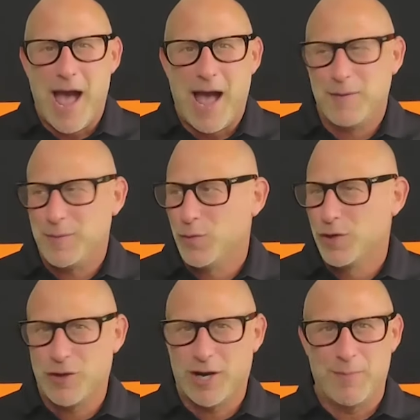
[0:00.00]
I mean, we're
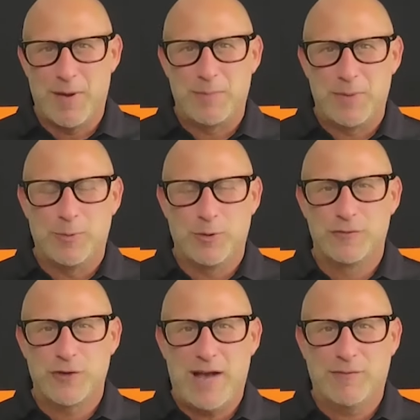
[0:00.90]
talking about people who've
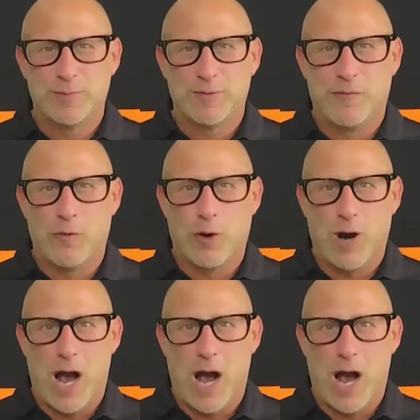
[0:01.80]
traveled before.